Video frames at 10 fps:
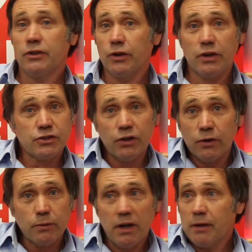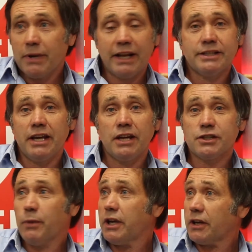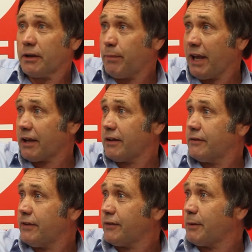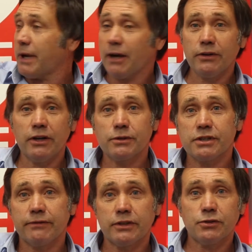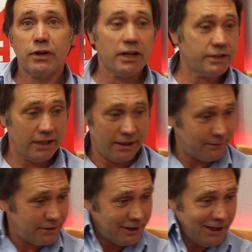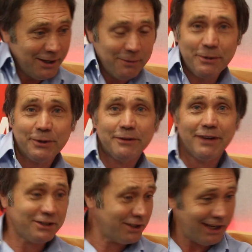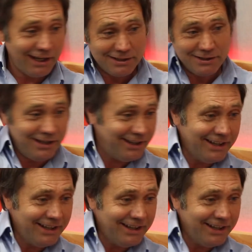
There is no plantation where you can pick £50 notes off the tree to give to the Board of Education,